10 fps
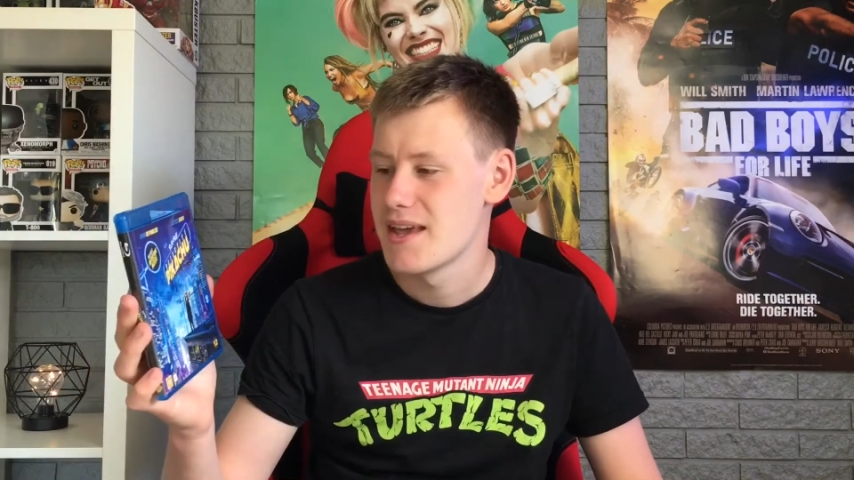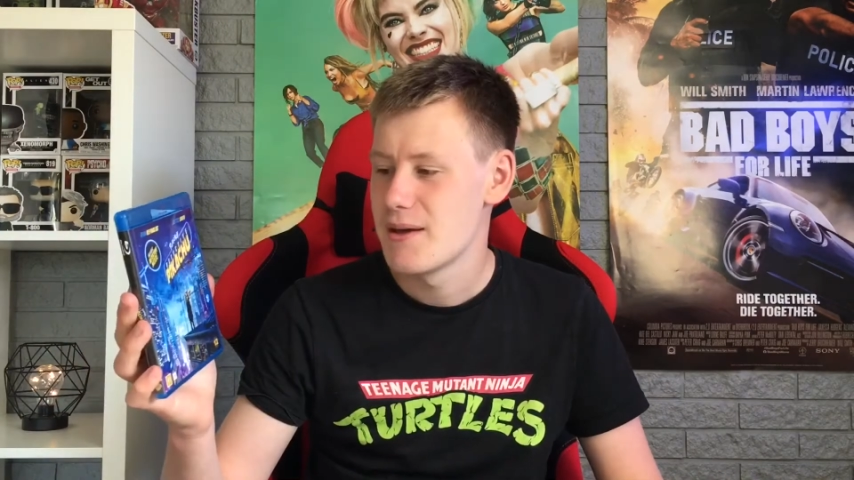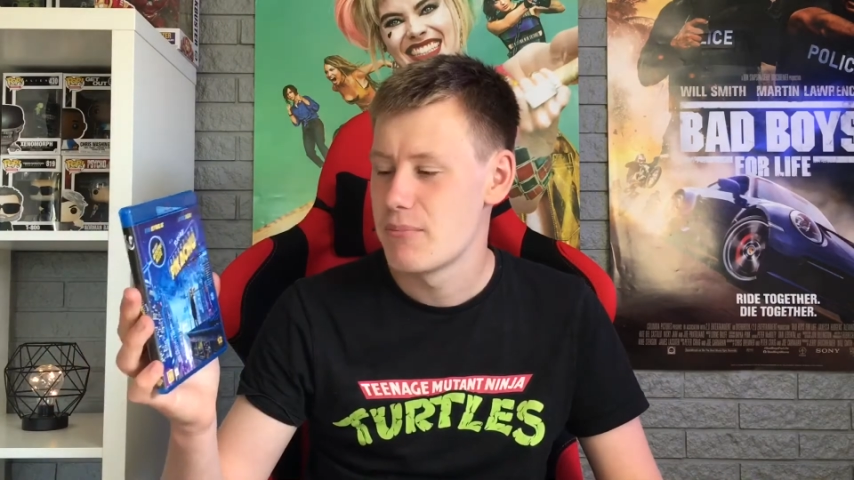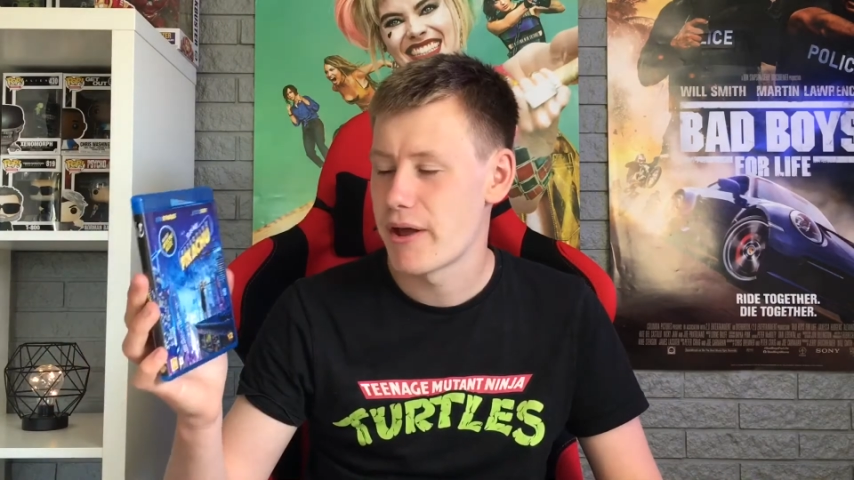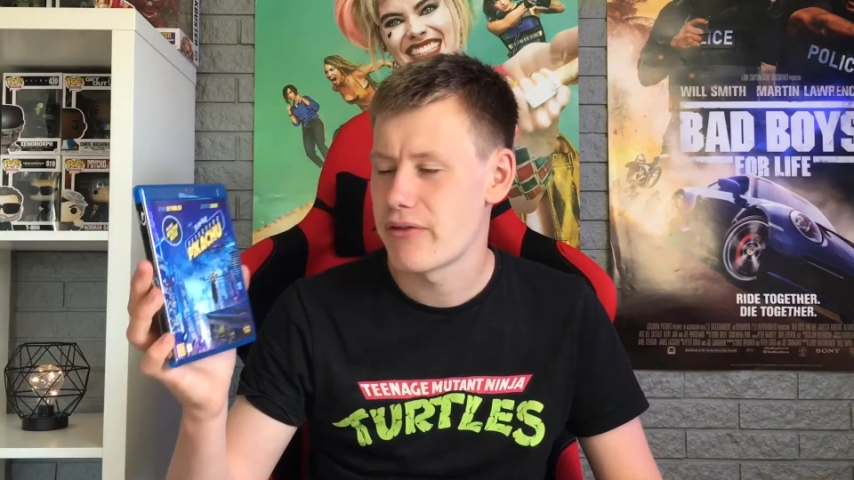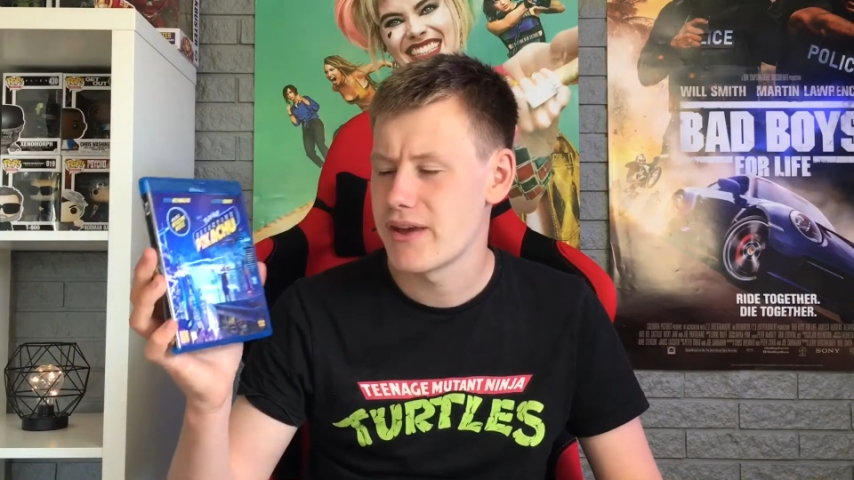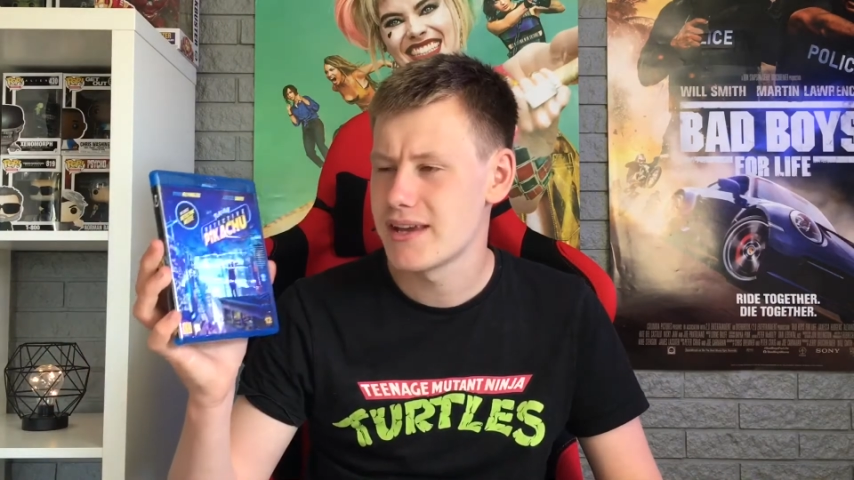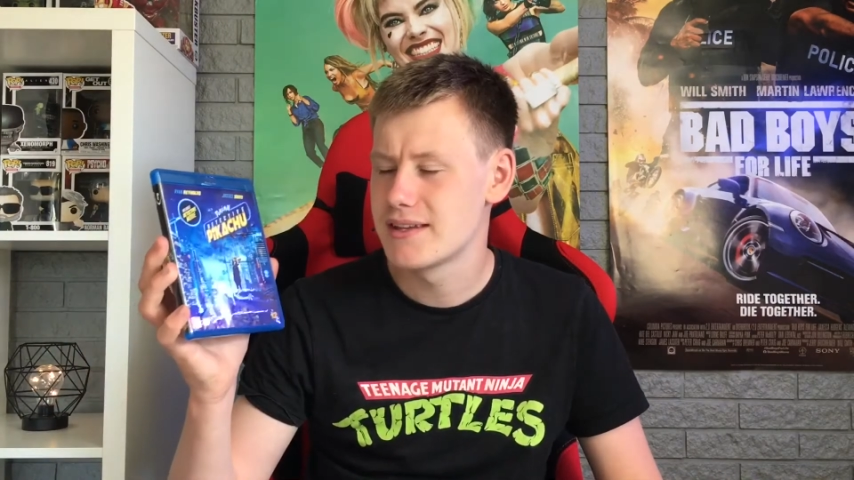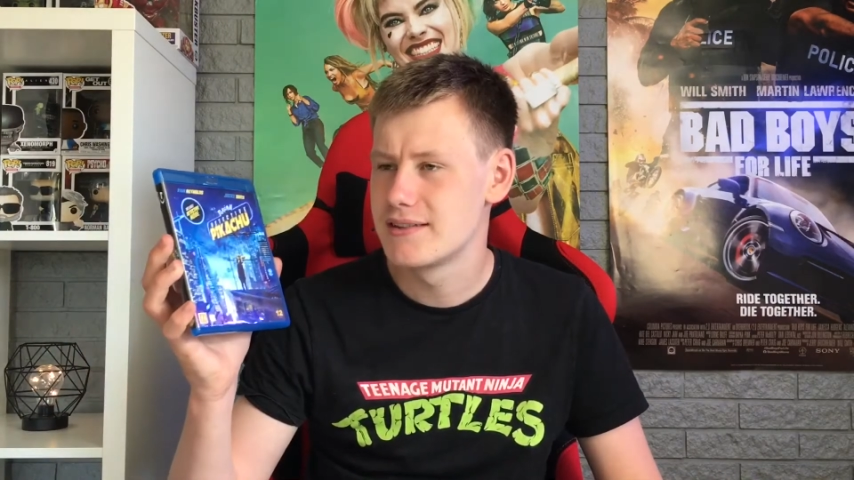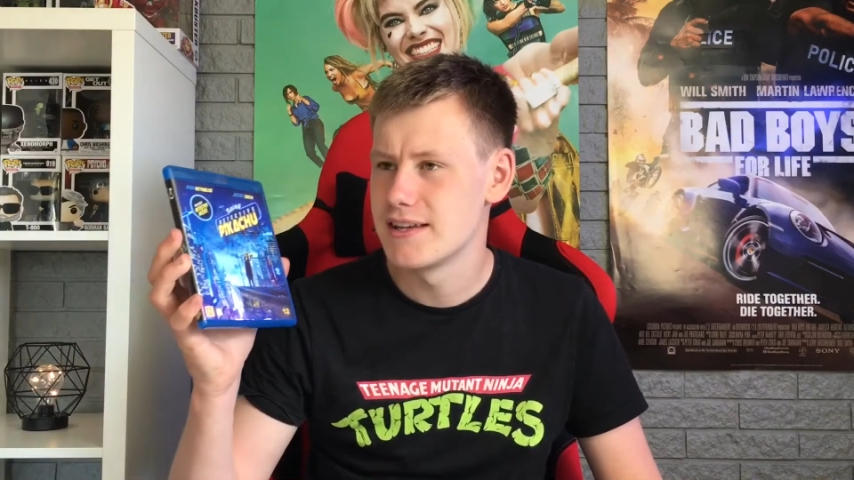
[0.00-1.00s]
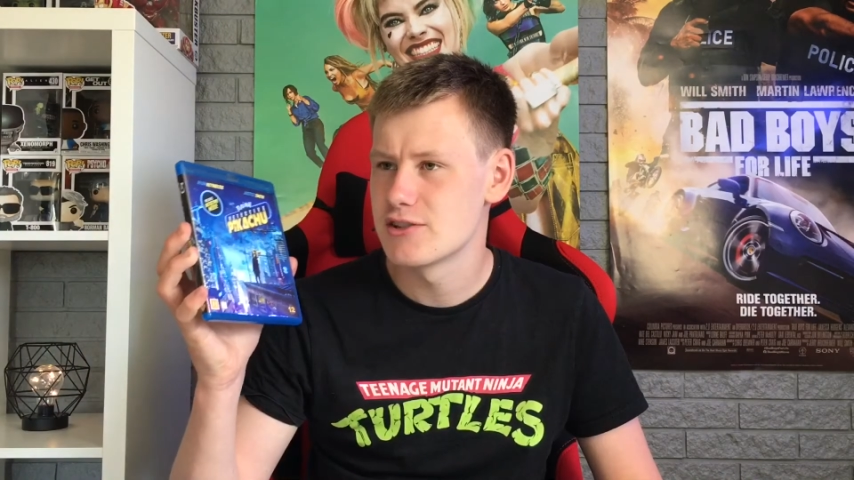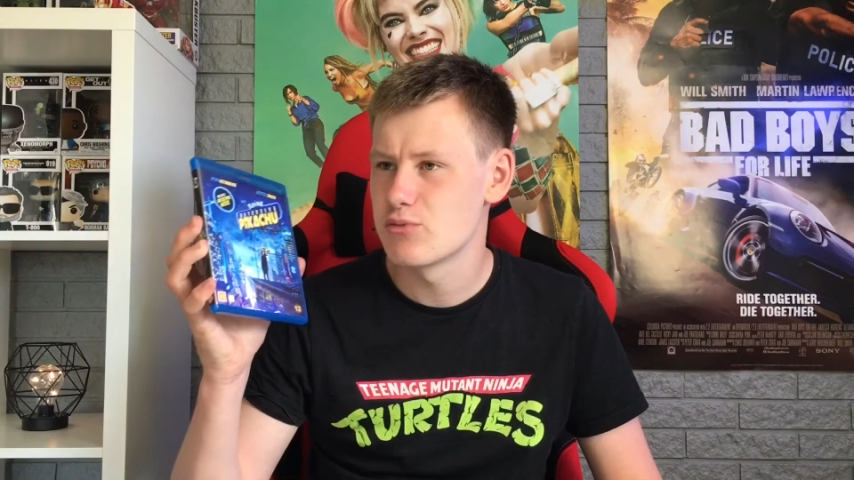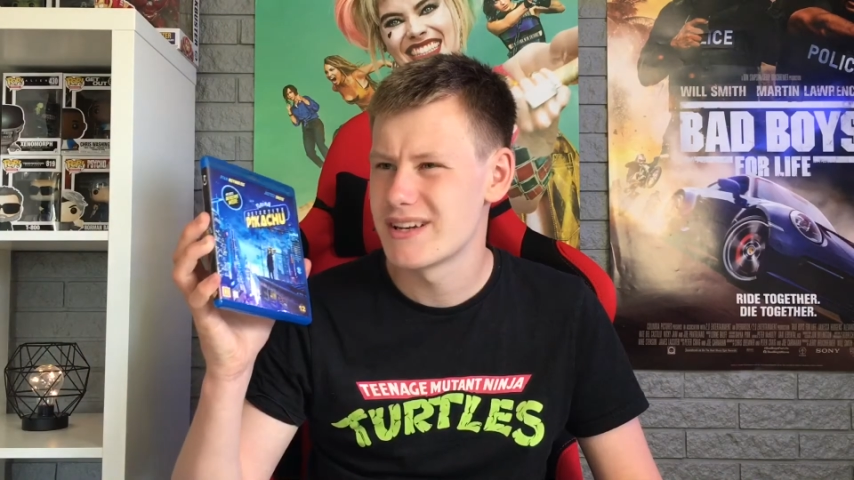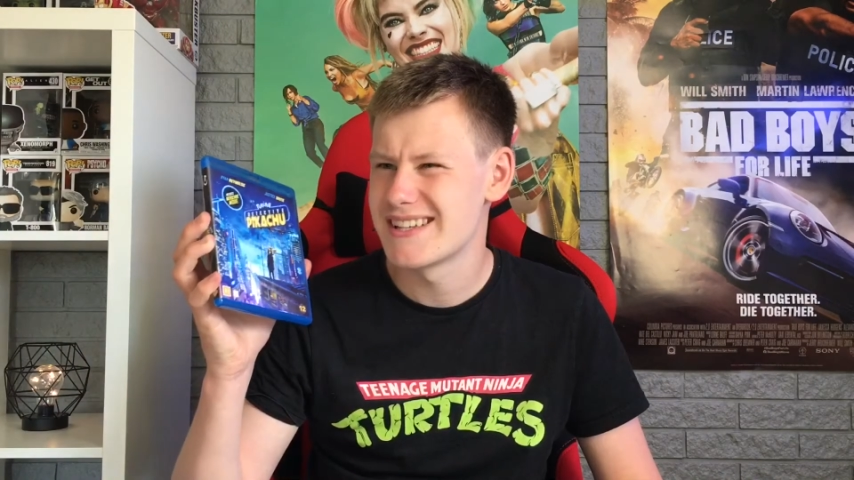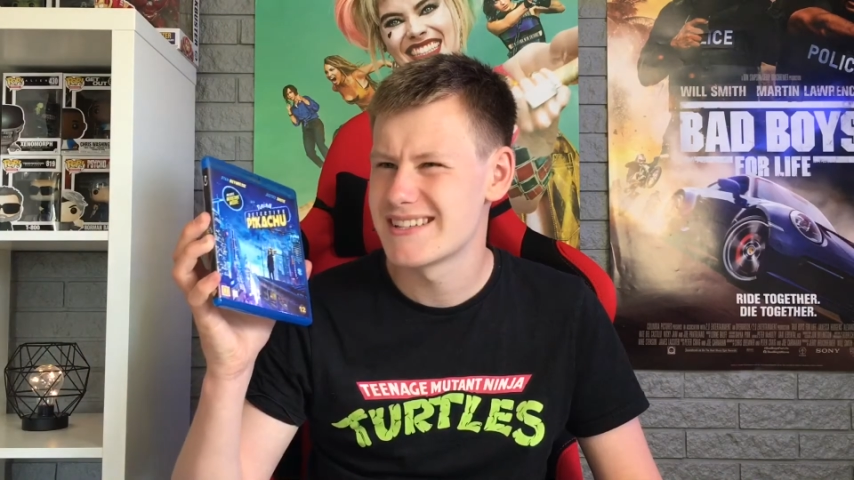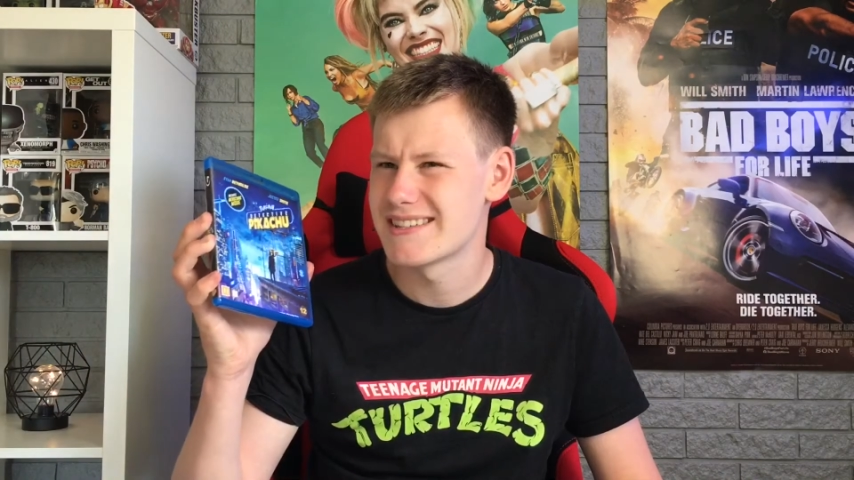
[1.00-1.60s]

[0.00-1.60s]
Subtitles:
But I think this one